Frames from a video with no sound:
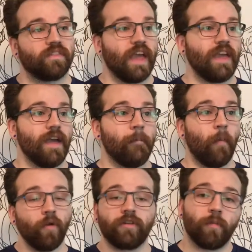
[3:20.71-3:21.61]
say, a
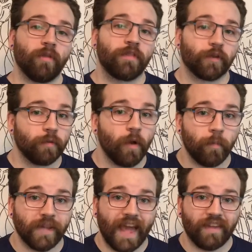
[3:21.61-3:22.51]
moldable
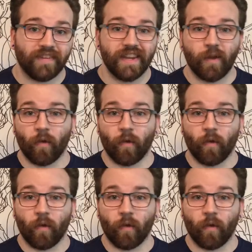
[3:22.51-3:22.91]
thermoplastic